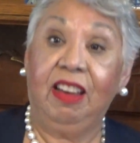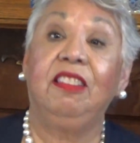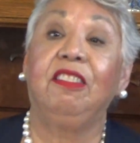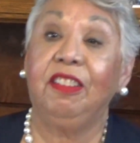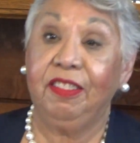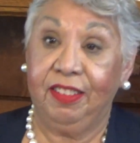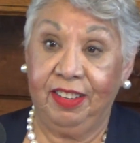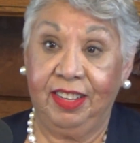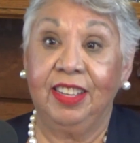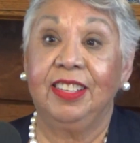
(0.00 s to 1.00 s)
others
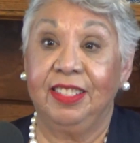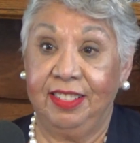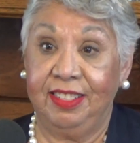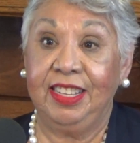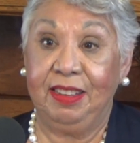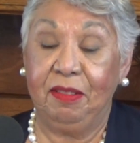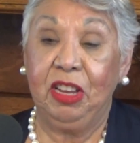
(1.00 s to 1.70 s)
see,